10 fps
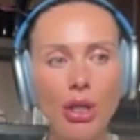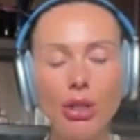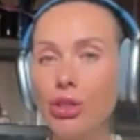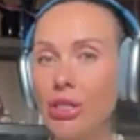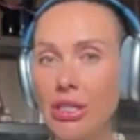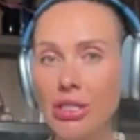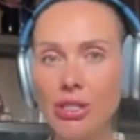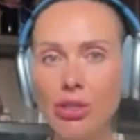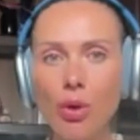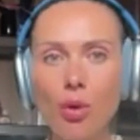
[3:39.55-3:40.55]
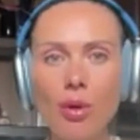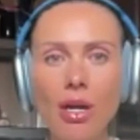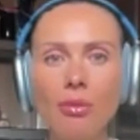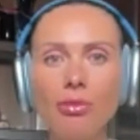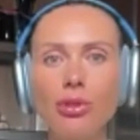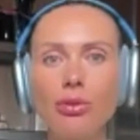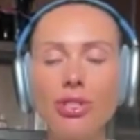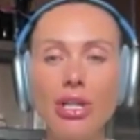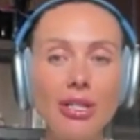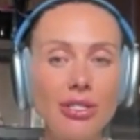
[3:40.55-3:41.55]
not easy to overcome during
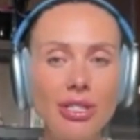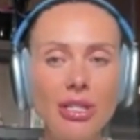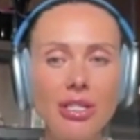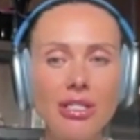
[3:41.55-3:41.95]
8 years.